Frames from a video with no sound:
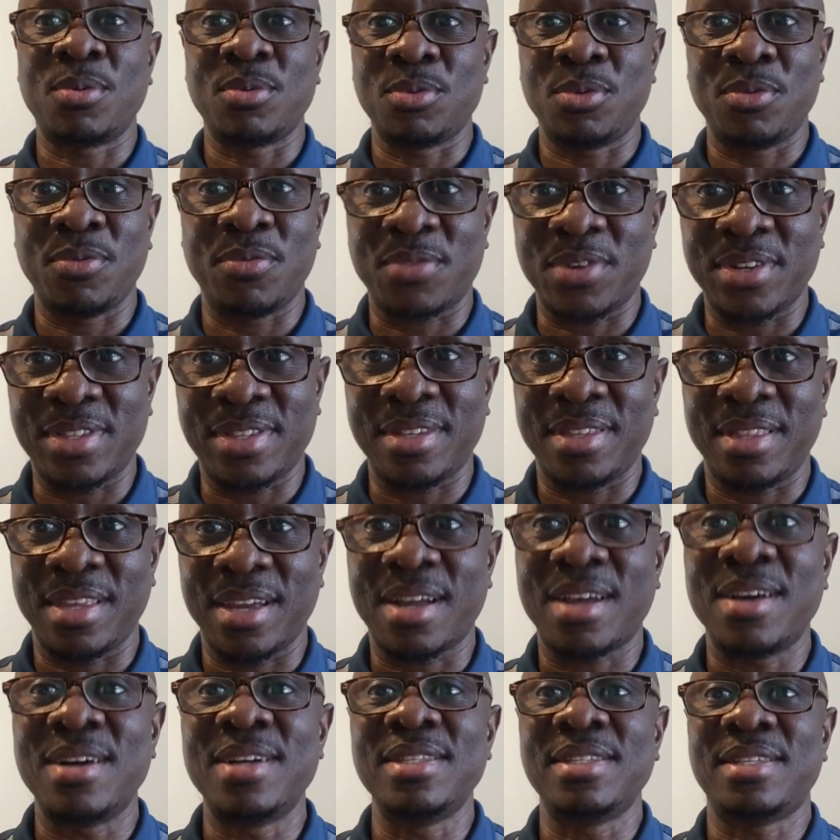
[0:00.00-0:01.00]
You've written the
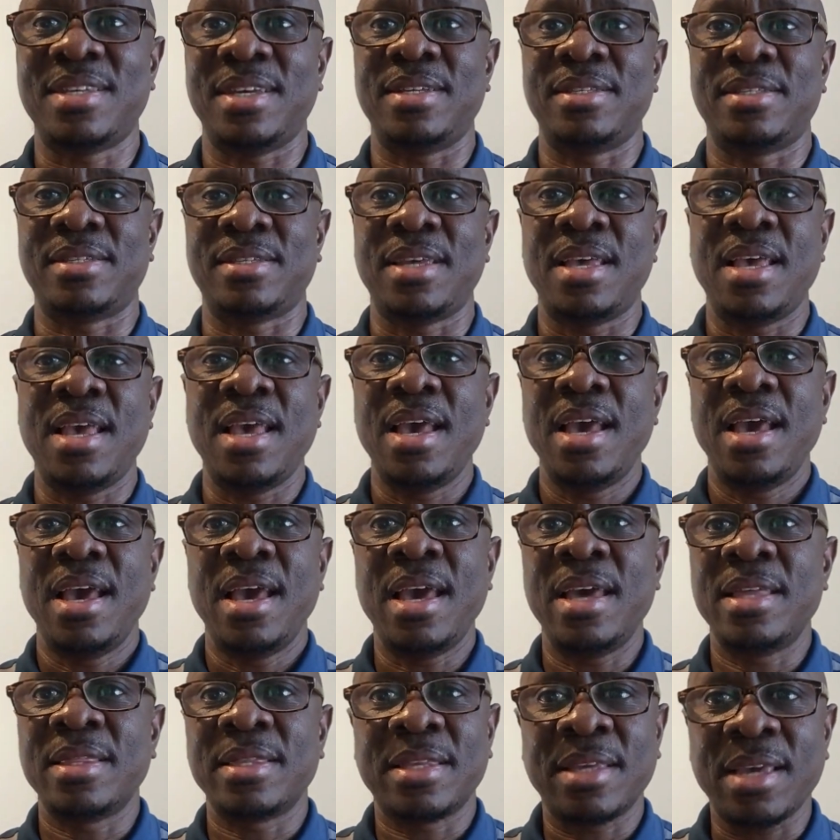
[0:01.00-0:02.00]
content,
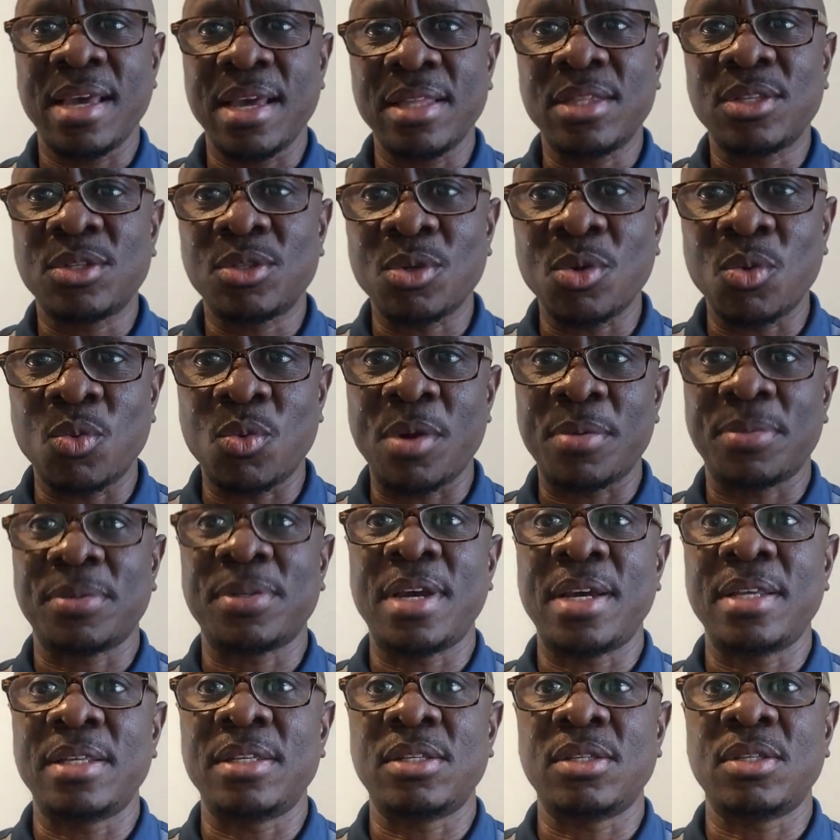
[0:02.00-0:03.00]
and yet your
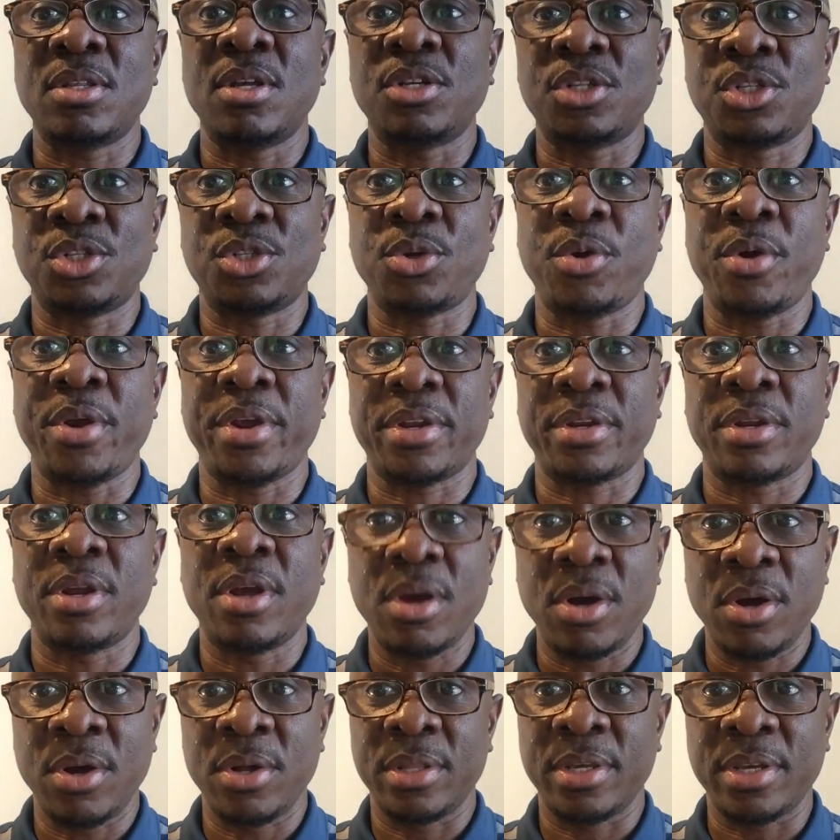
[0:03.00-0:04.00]
website is not showing
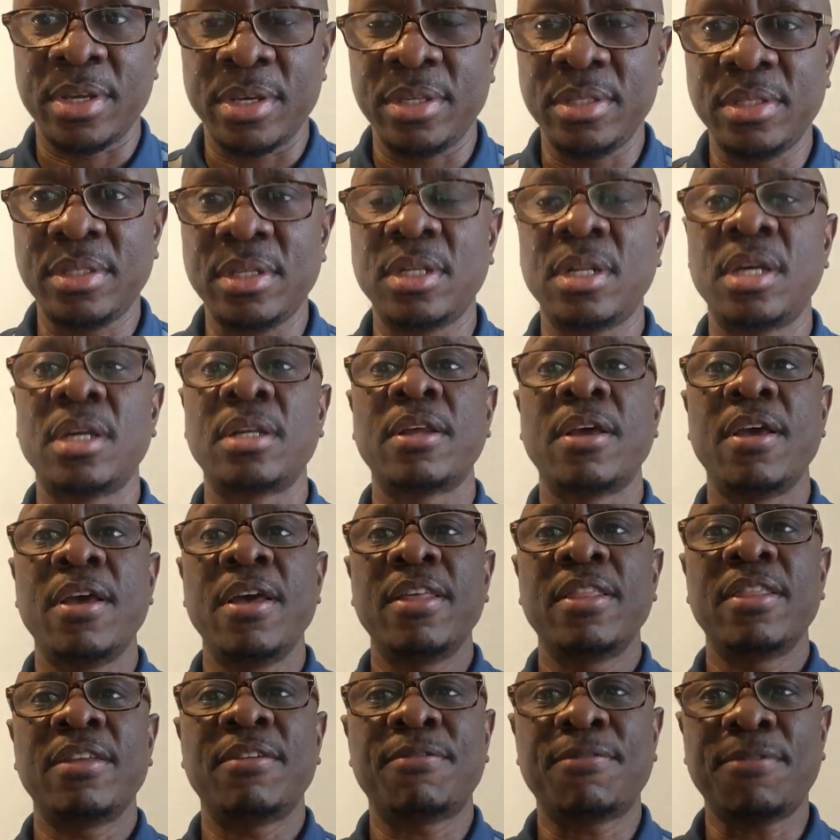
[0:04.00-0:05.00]
on the internet.
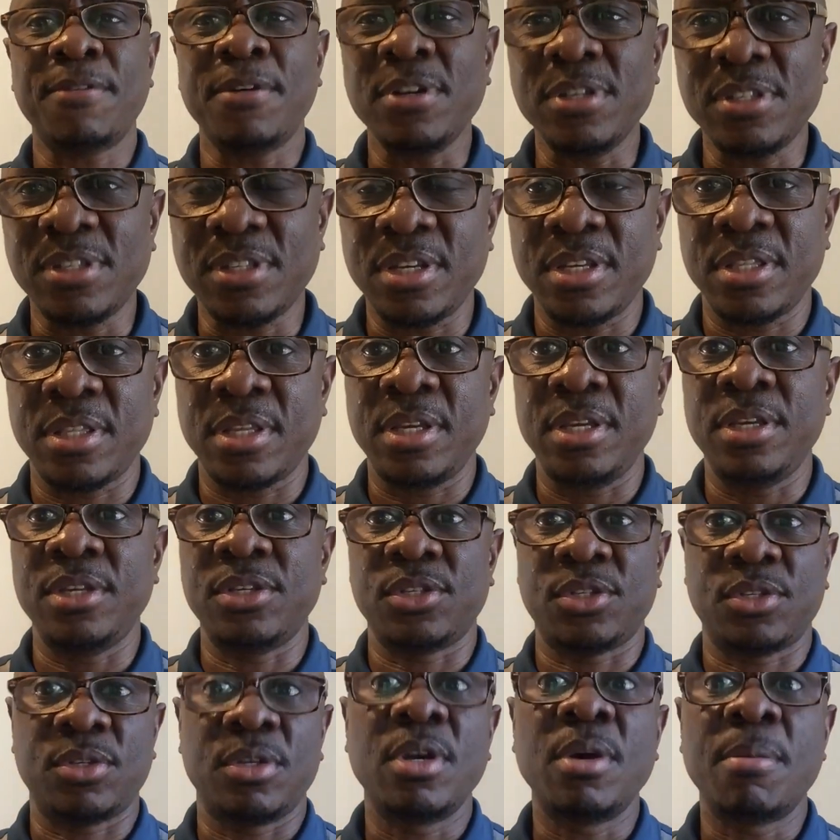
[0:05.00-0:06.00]
The first thing
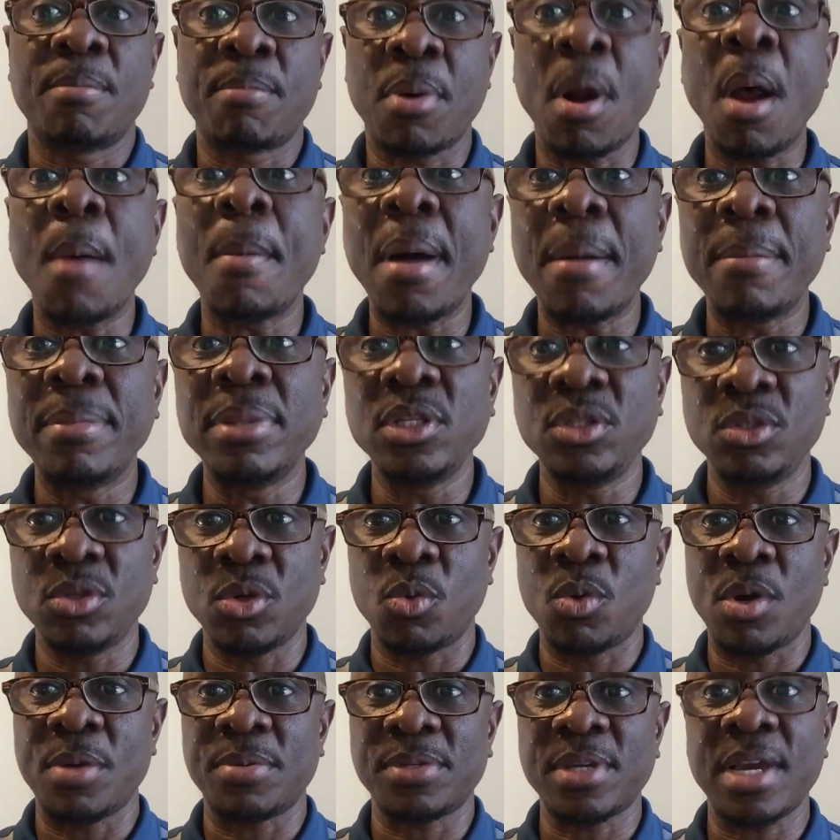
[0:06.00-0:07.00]
is, probably
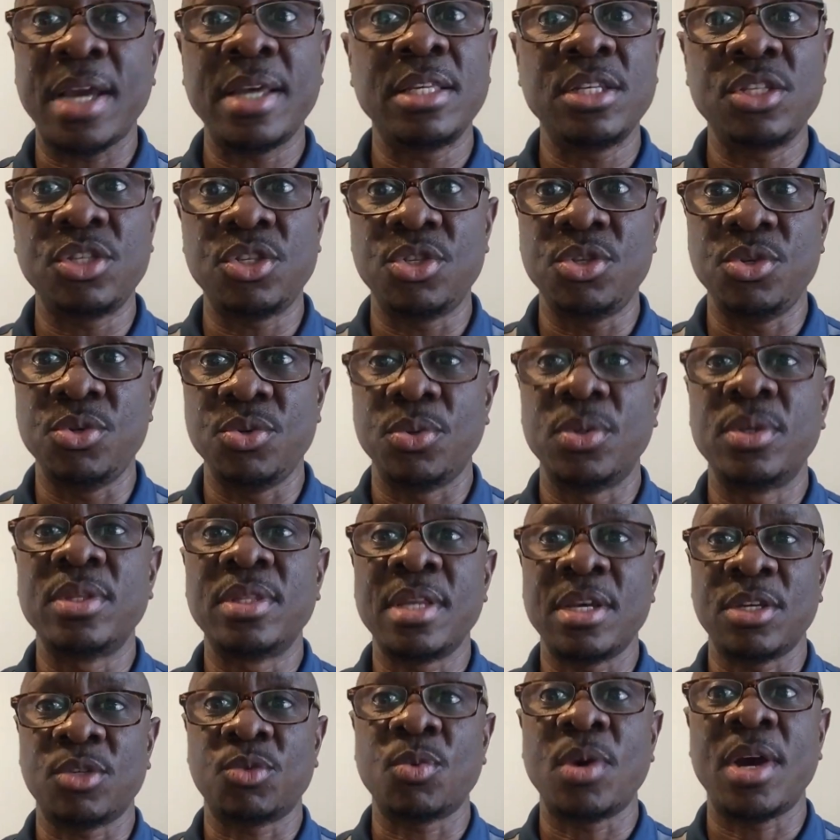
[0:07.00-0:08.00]
your website is new.
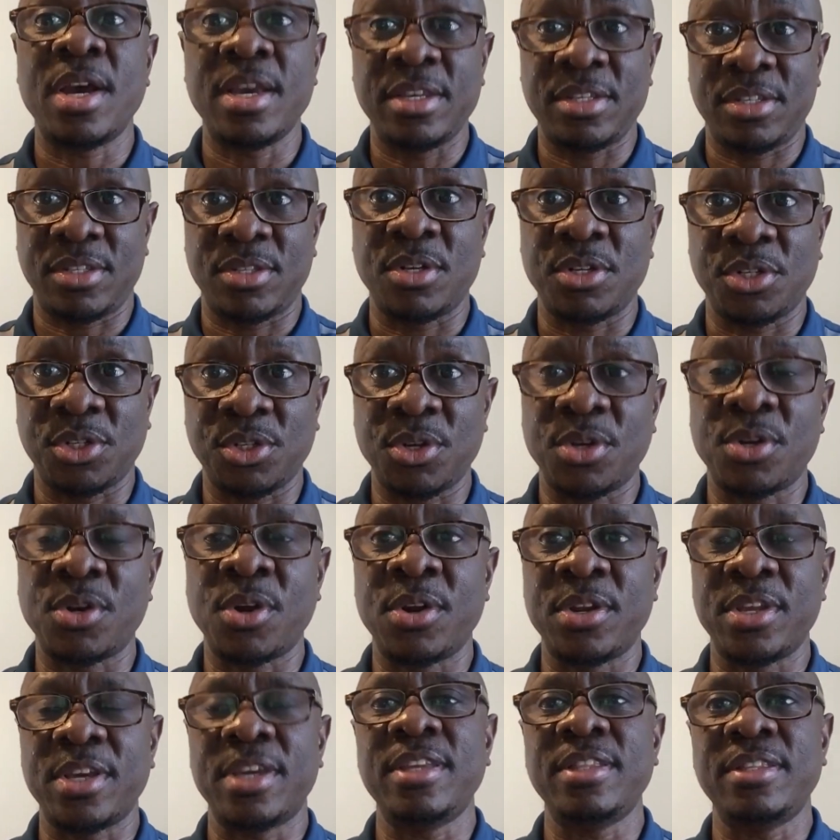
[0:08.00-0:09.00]
That's why it's not showing
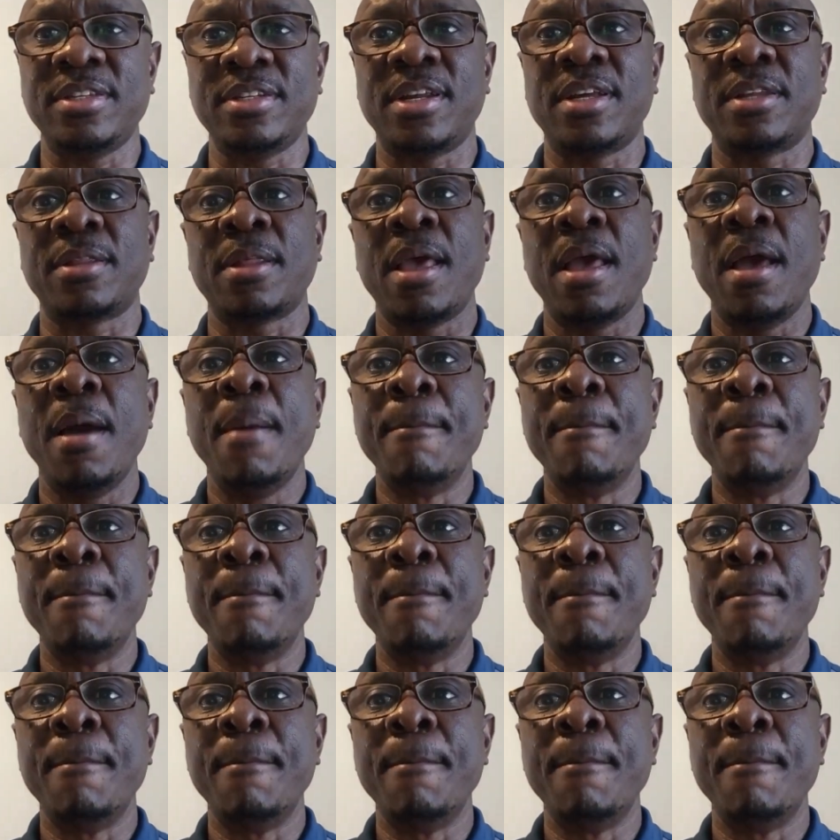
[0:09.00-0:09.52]
on the internet.